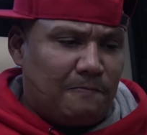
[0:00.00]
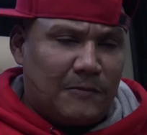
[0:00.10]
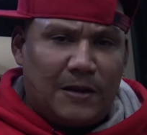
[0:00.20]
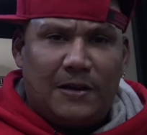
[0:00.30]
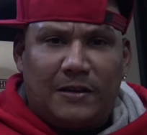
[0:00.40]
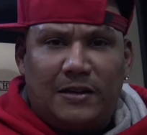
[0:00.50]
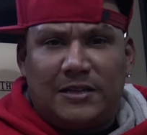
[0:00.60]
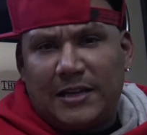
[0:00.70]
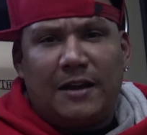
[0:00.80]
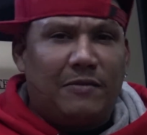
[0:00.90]
yeah, then he
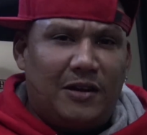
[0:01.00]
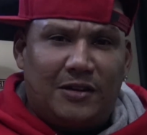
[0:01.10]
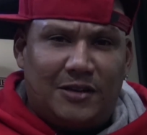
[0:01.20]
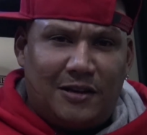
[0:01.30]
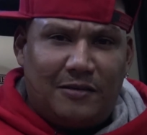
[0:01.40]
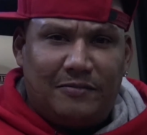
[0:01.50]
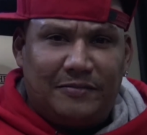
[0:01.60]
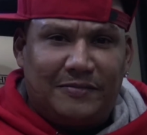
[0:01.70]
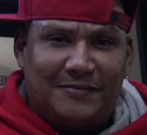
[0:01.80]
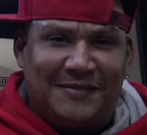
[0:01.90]
slammed me in the tub,
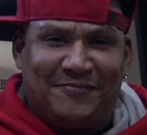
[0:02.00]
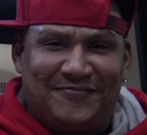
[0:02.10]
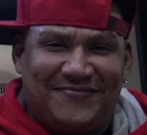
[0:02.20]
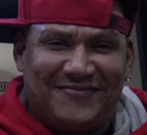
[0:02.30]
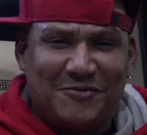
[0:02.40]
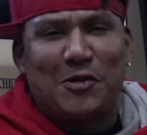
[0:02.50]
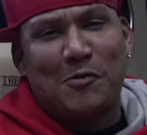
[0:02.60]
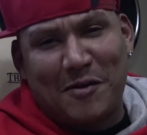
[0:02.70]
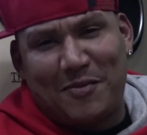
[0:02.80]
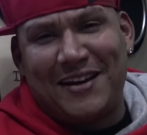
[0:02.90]
put
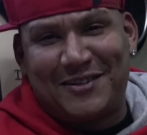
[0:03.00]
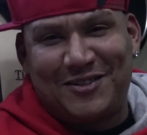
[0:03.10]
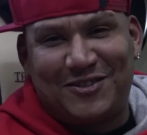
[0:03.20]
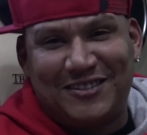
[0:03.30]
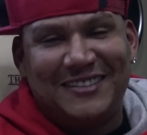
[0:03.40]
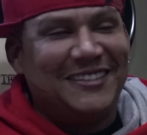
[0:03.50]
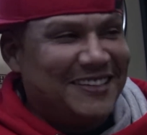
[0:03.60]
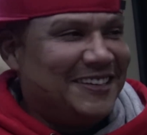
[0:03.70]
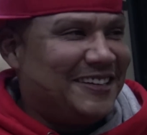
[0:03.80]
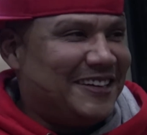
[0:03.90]
all my pants on,
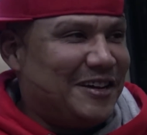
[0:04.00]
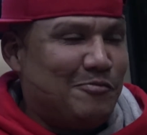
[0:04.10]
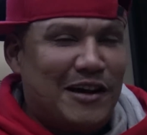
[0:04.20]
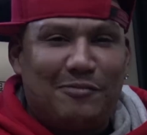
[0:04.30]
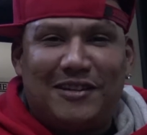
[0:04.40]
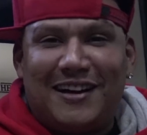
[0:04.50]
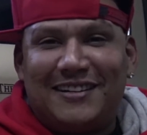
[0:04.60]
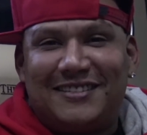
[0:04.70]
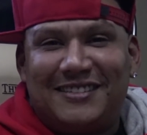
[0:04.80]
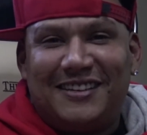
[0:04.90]
and he baptized.
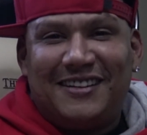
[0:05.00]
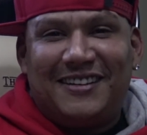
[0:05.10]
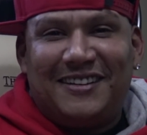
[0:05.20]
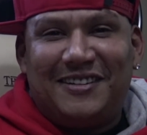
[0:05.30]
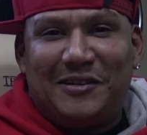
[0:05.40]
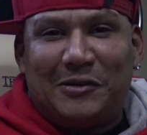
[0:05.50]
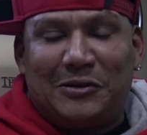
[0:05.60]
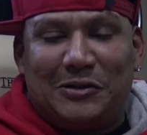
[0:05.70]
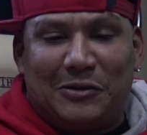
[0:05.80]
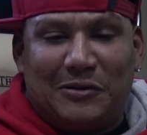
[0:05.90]
You know,
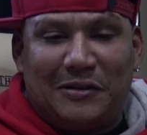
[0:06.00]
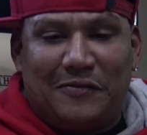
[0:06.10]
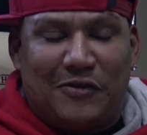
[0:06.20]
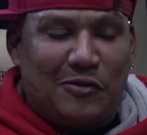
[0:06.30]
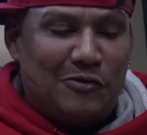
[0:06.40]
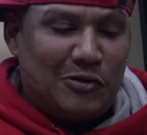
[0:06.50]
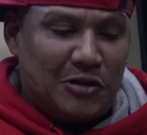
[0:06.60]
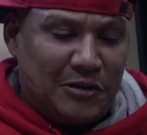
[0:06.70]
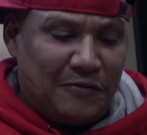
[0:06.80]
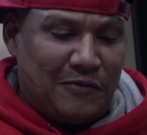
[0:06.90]
so felt real
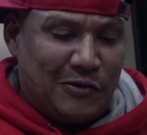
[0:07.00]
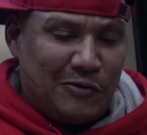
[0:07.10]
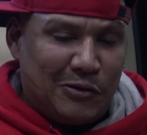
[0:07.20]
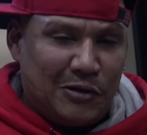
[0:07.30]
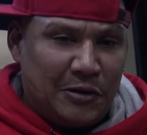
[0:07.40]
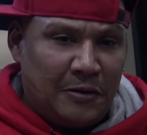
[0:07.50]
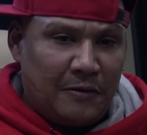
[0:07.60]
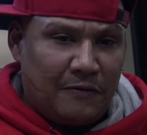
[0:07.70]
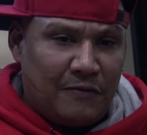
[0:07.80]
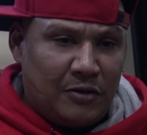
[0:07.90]
good.
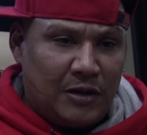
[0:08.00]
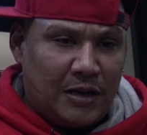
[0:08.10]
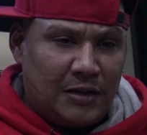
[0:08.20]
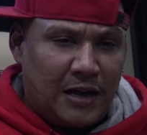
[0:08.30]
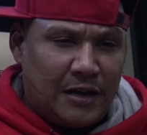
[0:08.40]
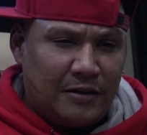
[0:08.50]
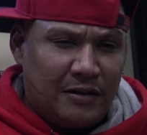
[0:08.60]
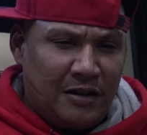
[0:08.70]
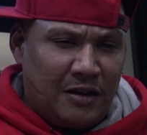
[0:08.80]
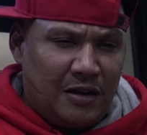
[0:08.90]
Felt like a lot of,
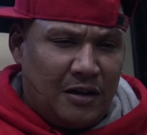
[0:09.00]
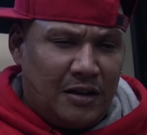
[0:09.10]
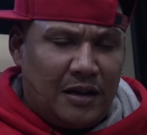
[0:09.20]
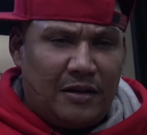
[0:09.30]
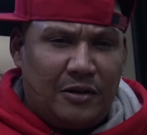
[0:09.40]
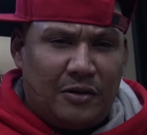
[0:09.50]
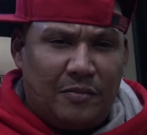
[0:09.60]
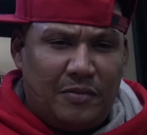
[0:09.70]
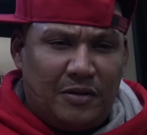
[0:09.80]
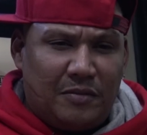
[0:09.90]
you know,
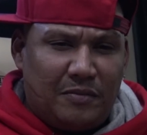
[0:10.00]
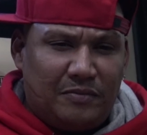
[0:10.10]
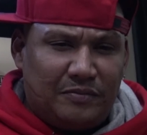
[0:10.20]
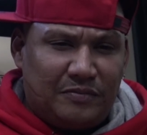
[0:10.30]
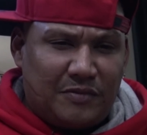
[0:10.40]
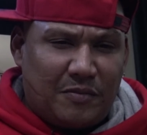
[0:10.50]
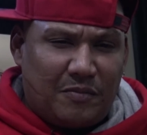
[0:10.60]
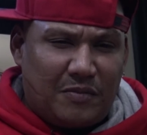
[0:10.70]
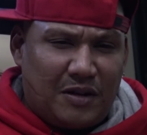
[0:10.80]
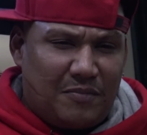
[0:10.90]

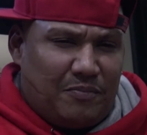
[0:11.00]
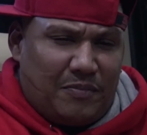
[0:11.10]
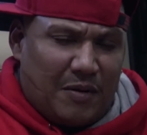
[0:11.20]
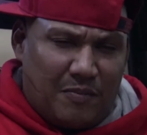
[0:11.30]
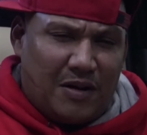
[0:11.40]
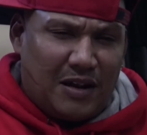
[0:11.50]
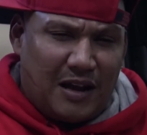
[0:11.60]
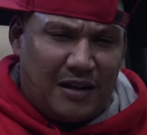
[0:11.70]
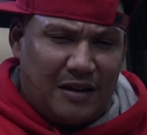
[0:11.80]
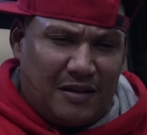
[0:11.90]

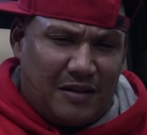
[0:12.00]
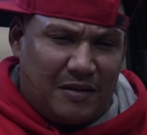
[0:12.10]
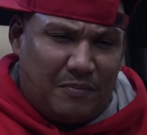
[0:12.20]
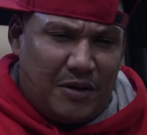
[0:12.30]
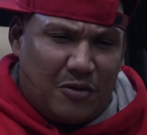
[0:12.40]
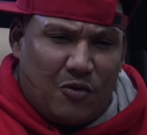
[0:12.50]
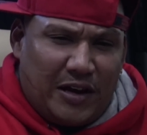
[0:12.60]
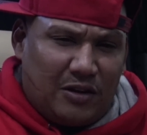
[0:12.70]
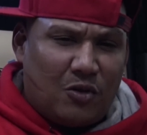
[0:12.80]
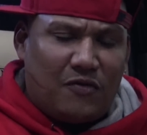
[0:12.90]
a big
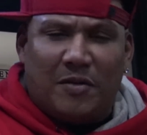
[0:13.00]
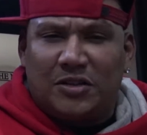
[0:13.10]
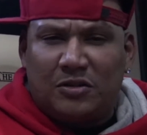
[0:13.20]
weight off my